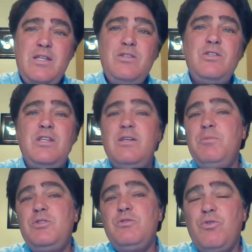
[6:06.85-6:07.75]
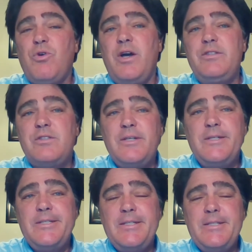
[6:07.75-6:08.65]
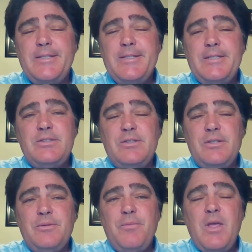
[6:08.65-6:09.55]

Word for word: into the image of Christ. So,